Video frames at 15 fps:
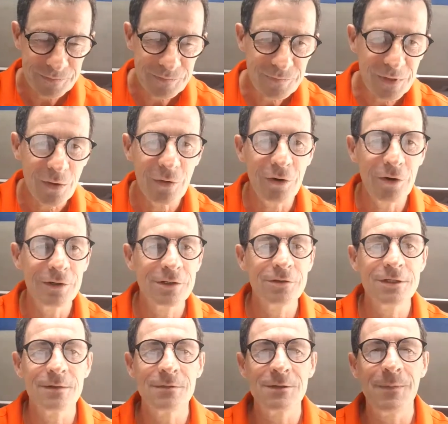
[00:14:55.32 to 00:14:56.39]
We're going to do
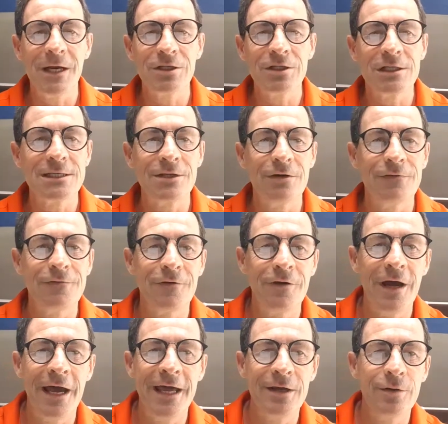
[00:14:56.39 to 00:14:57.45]
some special stuff
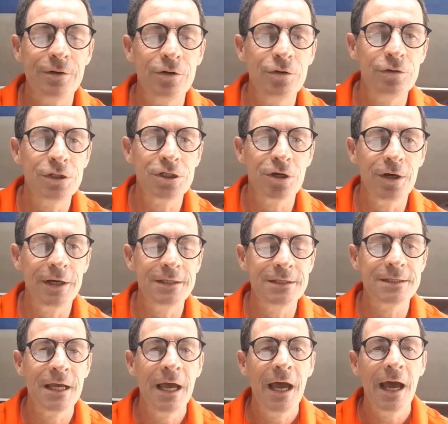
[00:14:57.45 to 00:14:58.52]
for anyone who
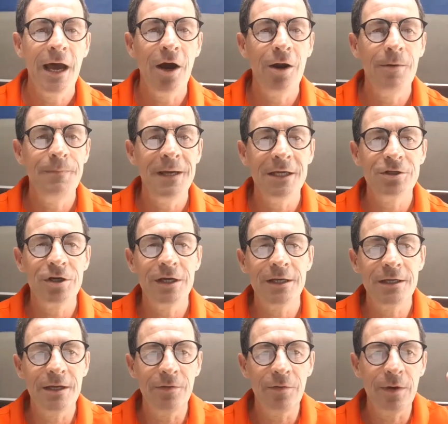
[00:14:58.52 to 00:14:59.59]
joins our
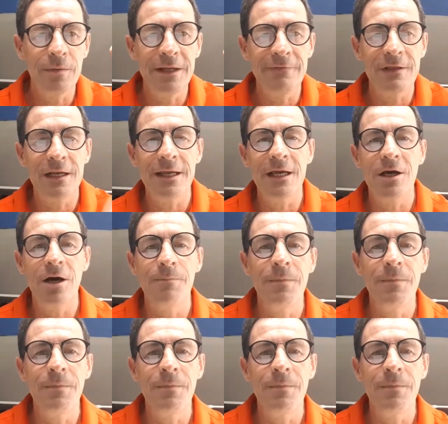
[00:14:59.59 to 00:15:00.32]
Patreon. We've leave the link up